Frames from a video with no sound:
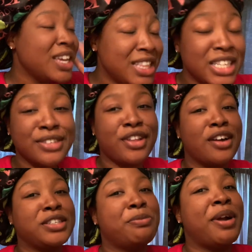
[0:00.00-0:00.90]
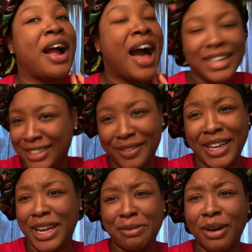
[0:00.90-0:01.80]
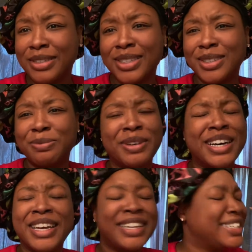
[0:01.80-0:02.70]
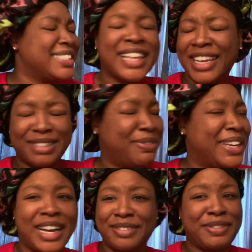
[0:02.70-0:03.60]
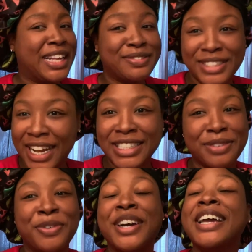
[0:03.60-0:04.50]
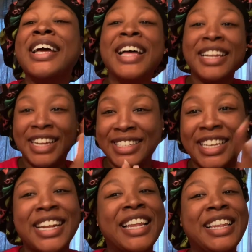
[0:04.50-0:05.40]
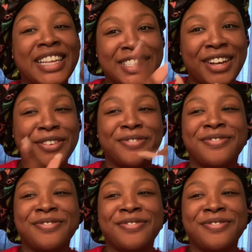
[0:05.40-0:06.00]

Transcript: in this vlog somewhere. I just don't want to get emotional, but that's besides the point. Let's get it. Let's go.